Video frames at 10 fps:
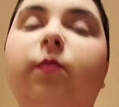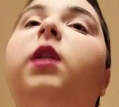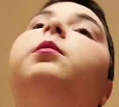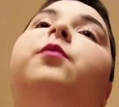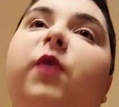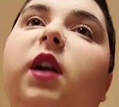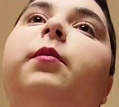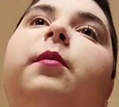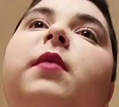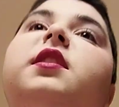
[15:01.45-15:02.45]
but I'm afraid I
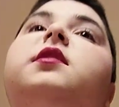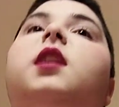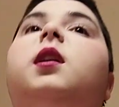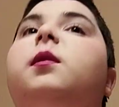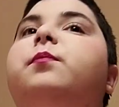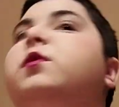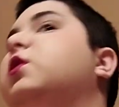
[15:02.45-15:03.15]
might mess up.